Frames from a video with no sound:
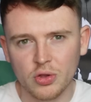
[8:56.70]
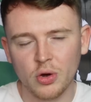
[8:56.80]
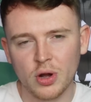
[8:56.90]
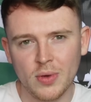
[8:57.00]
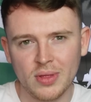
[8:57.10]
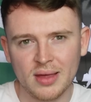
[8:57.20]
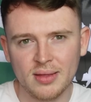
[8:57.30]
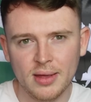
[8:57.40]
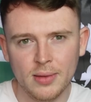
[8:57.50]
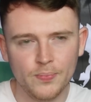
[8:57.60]
talking about this
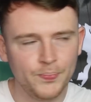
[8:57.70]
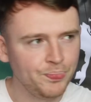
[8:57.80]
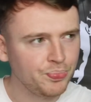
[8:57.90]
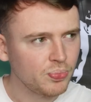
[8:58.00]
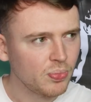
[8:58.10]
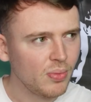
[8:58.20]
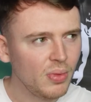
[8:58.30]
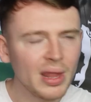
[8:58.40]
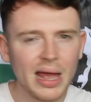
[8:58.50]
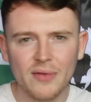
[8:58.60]
team
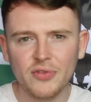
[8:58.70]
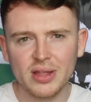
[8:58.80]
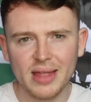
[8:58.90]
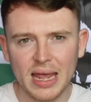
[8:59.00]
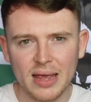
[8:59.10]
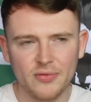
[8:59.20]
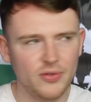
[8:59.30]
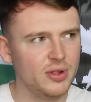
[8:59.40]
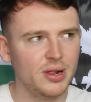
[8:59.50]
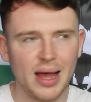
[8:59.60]
every day
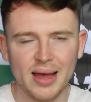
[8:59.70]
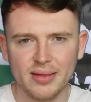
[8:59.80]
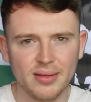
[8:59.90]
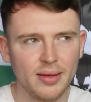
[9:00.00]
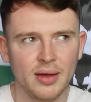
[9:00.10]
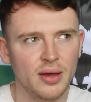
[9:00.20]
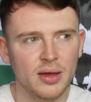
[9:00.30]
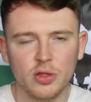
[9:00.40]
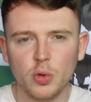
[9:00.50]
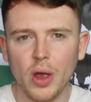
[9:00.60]
for the last
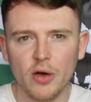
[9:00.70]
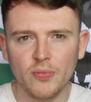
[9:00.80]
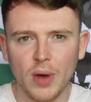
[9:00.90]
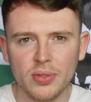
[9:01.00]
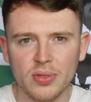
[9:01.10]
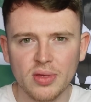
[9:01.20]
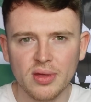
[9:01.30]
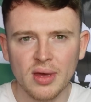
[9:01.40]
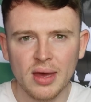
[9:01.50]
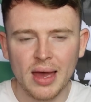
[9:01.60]
12
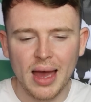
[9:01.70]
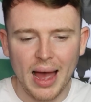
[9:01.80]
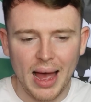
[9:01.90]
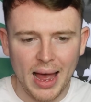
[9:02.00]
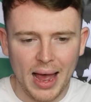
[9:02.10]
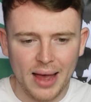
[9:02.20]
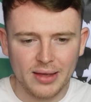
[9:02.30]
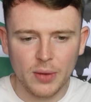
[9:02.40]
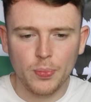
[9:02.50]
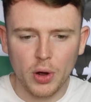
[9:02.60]
months.
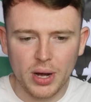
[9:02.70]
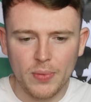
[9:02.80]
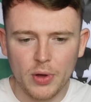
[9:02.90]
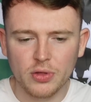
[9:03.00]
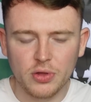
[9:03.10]
Your point about the